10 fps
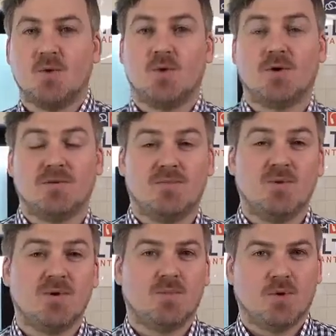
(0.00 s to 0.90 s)
or
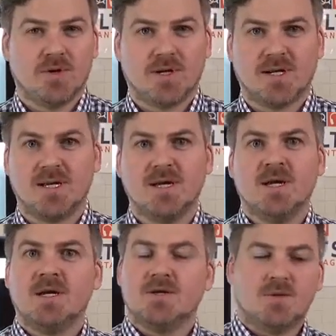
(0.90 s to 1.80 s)
more importantly,
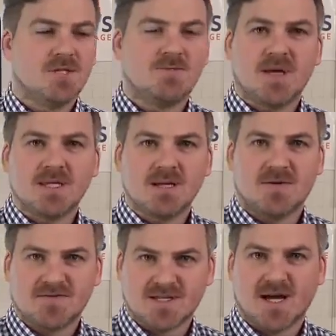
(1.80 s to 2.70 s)
don't spend
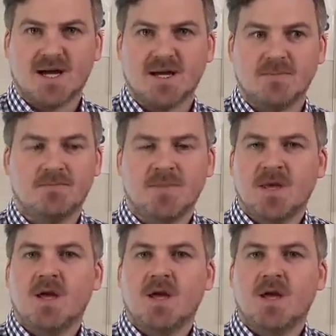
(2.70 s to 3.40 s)
enough time